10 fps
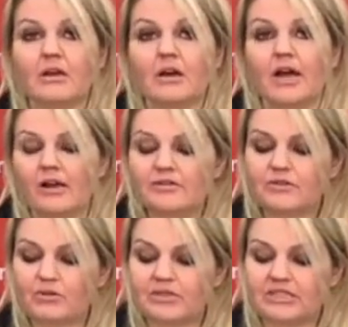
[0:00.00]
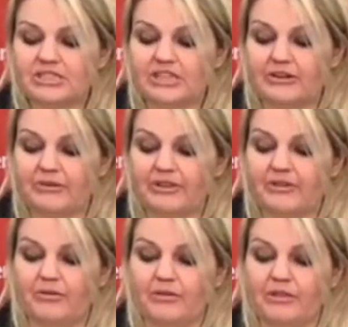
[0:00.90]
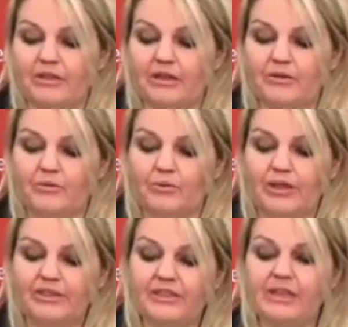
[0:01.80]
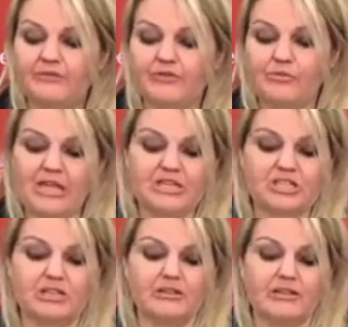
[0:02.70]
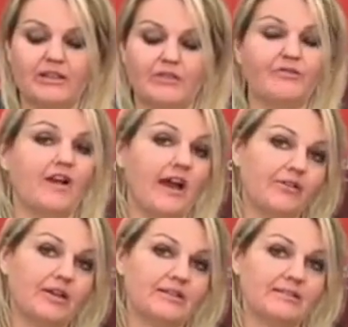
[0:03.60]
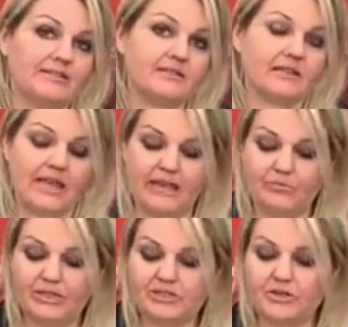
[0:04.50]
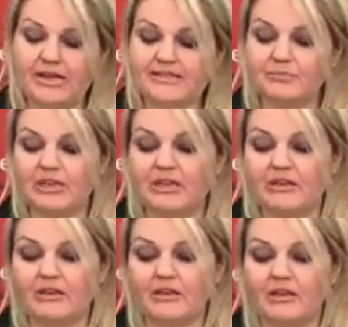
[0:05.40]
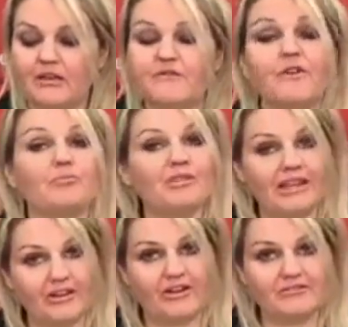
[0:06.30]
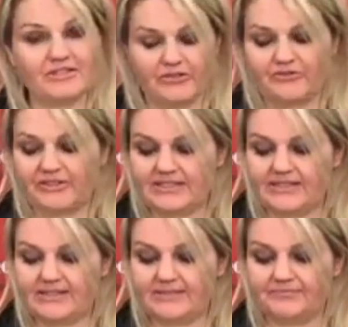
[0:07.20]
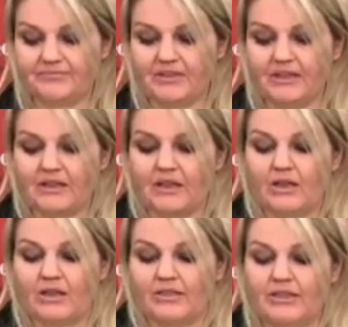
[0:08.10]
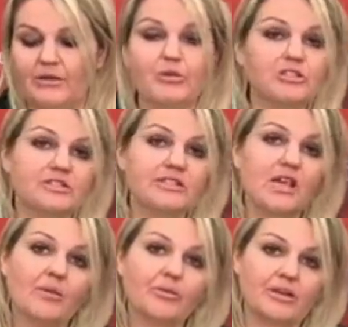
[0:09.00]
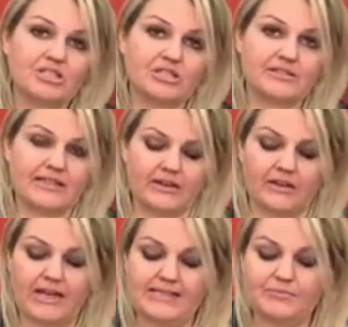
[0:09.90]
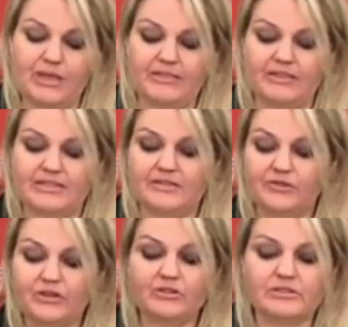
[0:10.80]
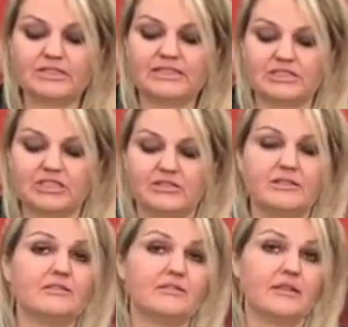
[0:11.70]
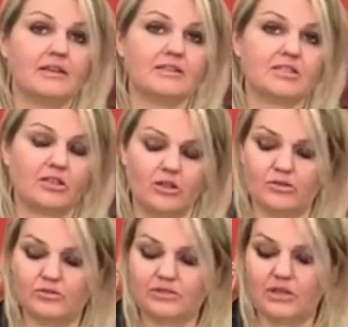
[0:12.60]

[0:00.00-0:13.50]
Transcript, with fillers: I also want to share with you that with the information that the virus can be transmitted from playground surfaces, the Emergency Operations Center has made the difficult decision to close